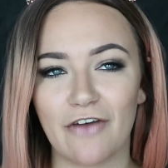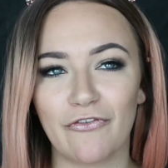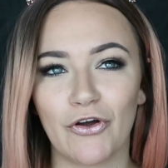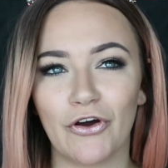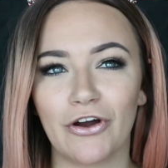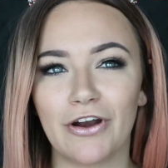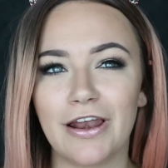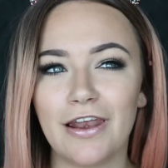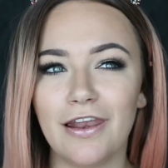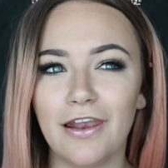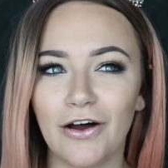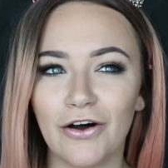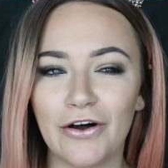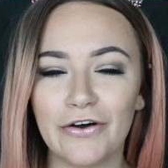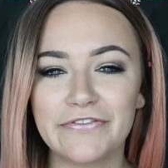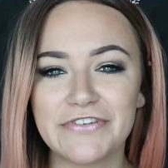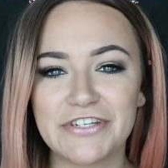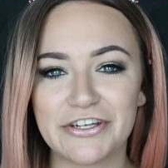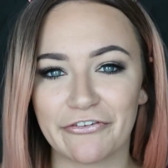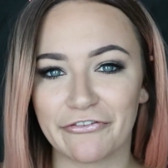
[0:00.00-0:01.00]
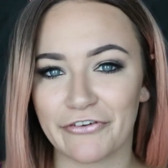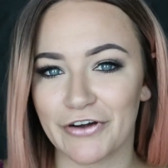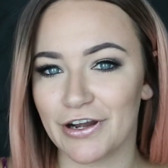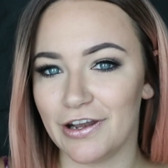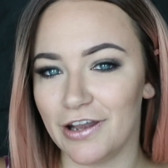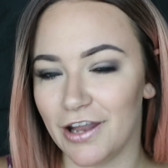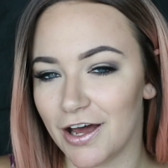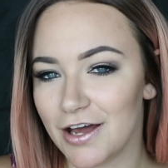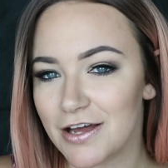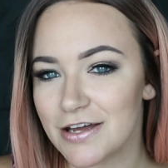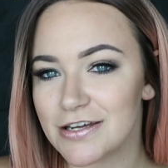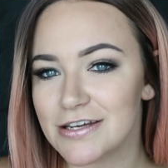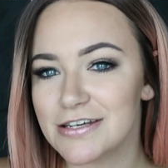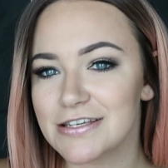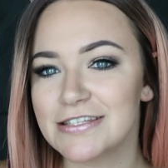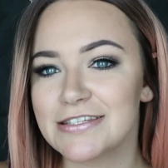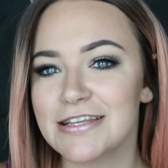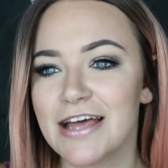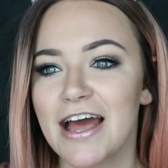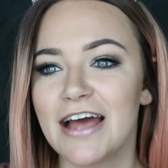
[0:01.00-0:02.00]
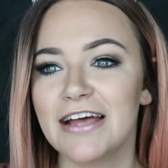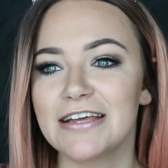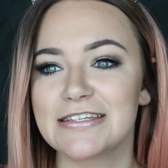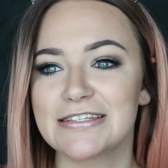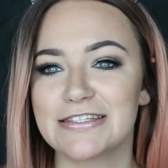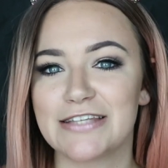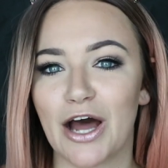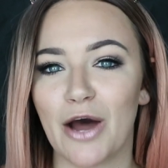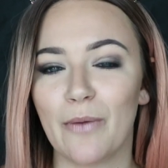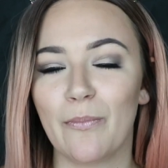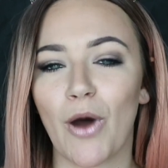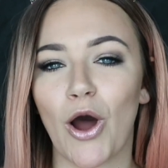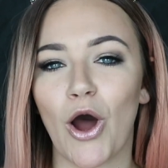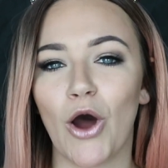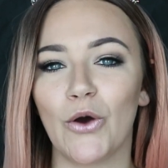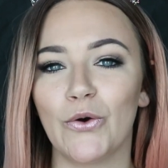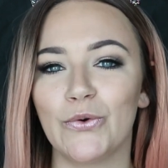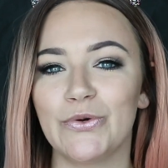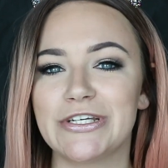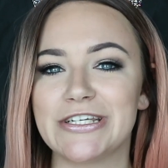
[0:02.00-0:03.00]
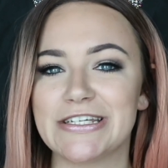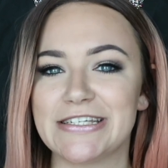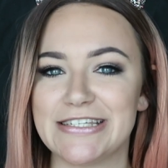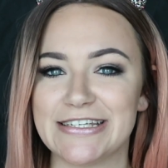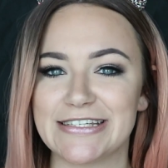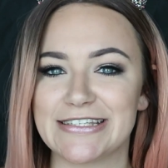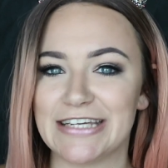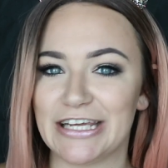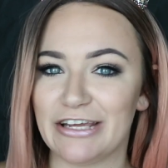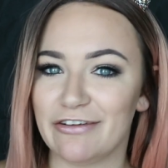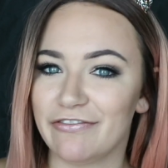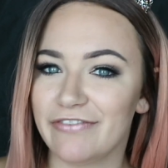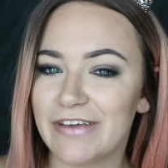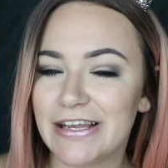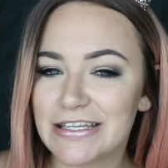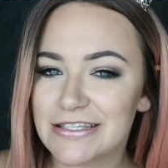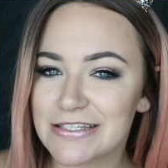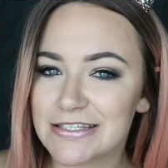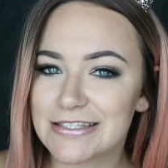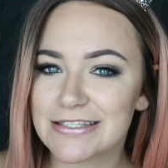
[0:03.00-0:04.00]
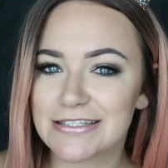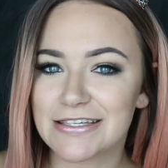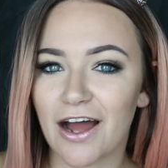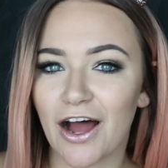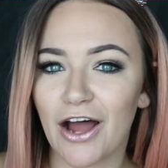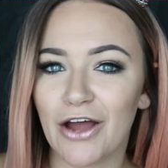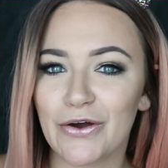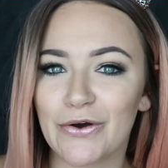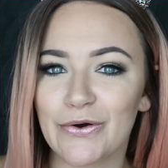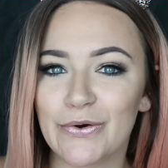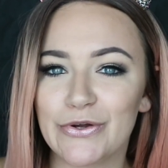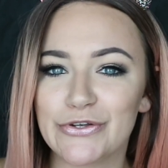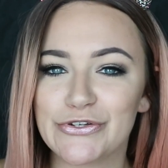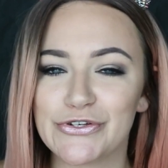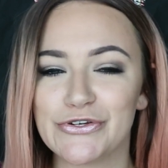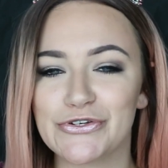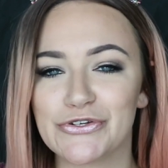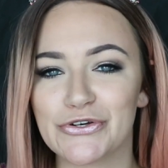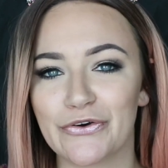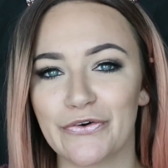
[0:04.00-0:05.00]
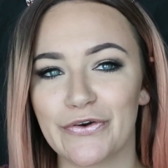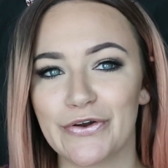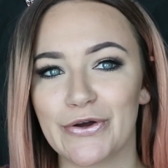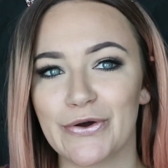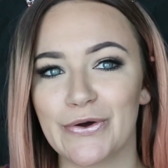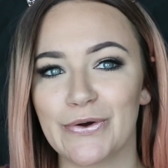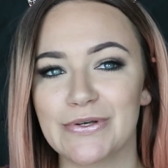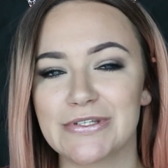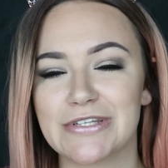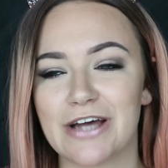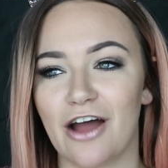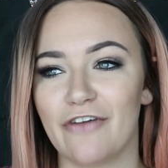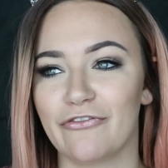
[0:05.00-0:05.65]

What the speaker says: I've got a lot of different looks, some old Disney villain style tutorials.